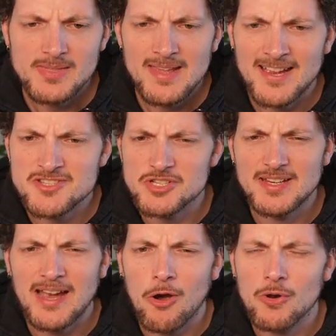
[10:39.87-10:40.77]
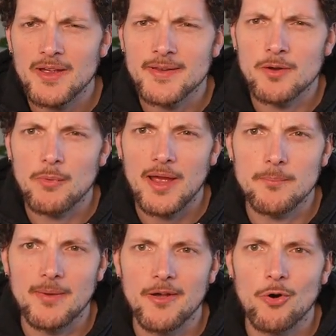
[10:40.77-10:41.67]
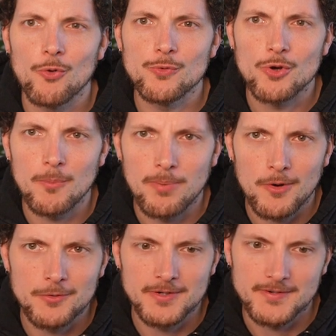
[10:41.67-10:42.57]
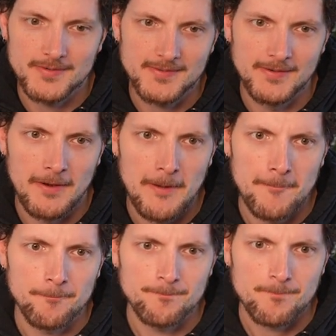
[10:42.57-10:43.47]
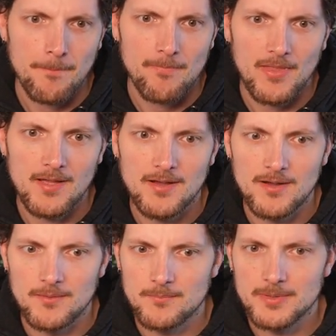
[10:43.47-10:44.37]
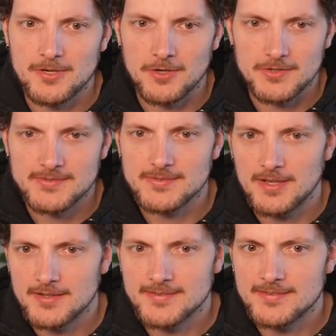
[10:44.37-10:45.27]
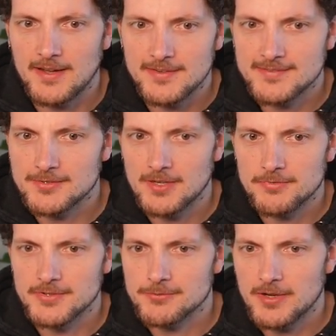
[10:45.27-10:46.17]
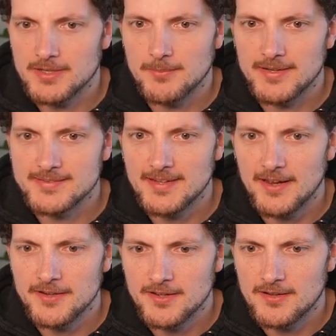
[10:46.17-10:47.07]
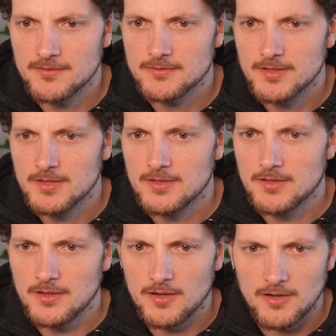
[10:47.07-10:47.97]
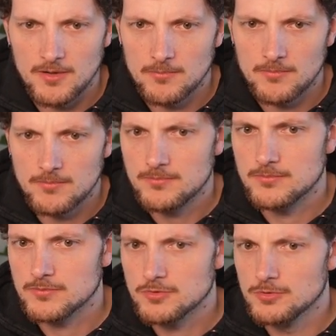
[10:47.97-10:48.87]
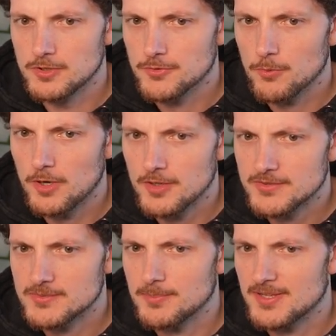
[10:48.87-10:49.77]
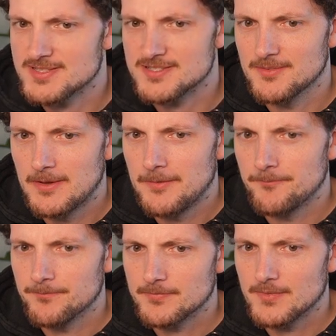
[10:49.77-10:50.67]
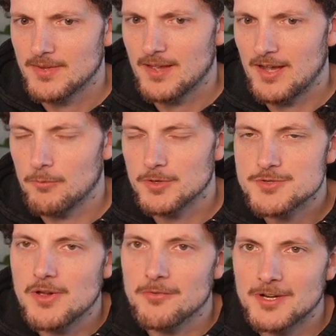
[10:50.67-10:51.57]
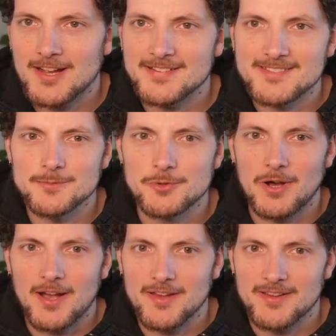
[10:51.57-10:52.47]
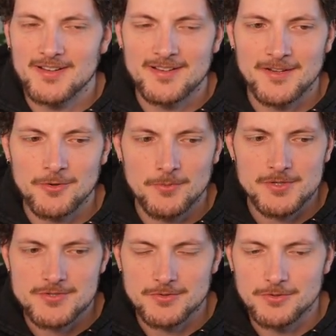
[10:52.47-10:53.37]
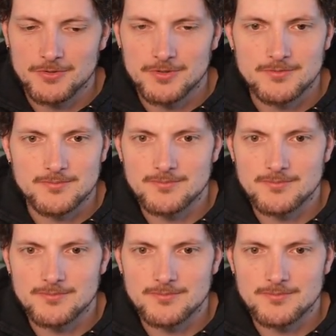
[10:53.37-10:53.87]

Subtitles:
actually how can I write my own components? Because yeah, it's nice to have this ready-made slider. Cool, it works, but I want to have a custom UI. Yeah, I don't want to